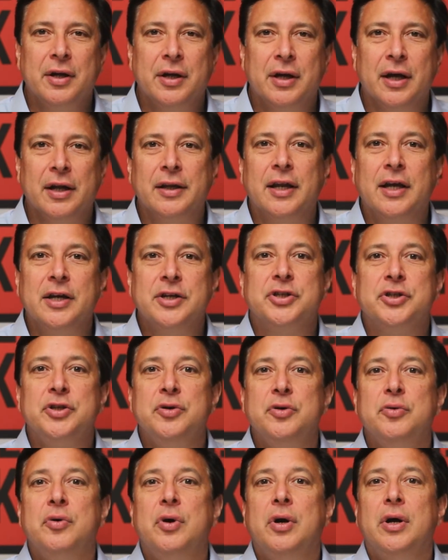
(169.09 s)
unless
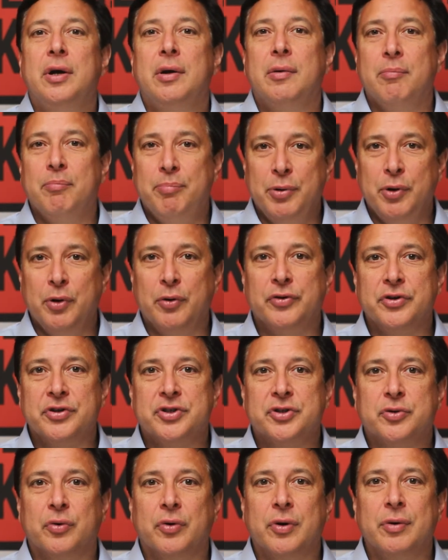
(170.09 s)
you build the
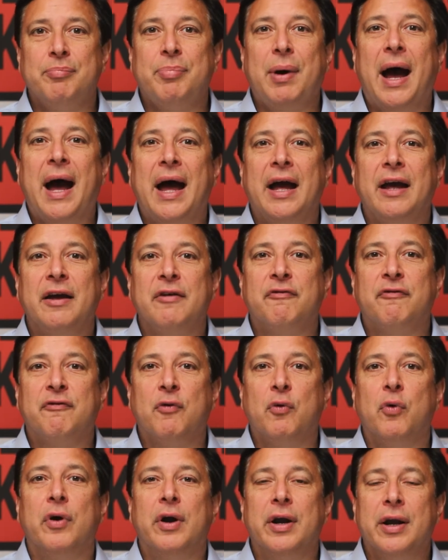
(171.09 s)
story by,
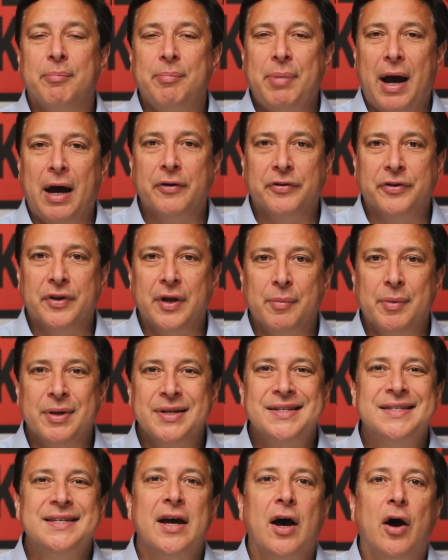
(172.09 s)
for, and about them
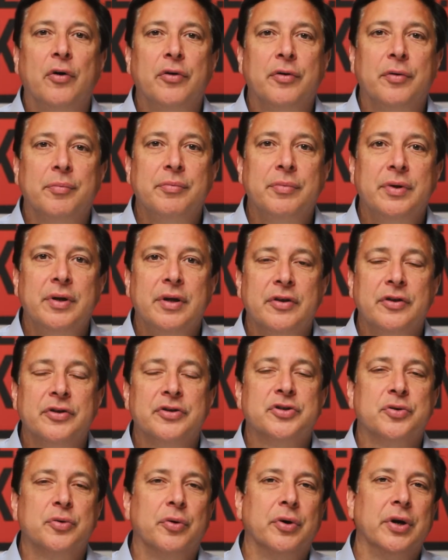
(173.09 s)
and tell them the
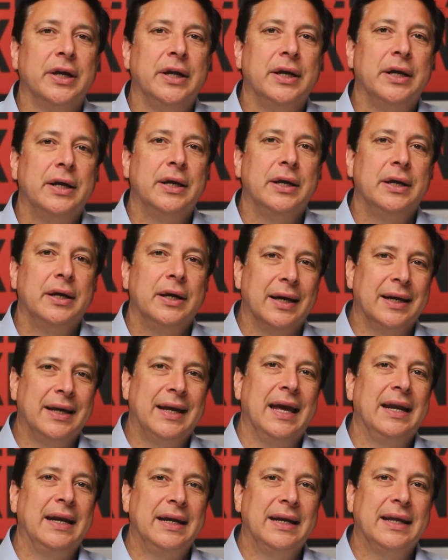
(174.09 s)
story
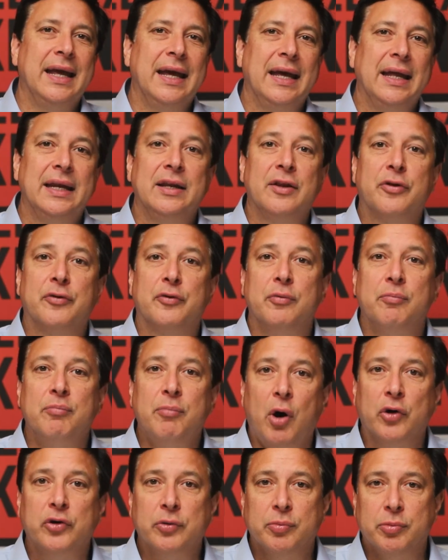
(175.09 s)
again and again through
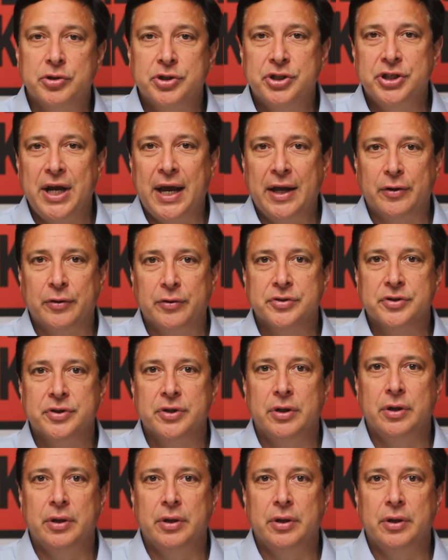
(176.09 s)
multiple channels,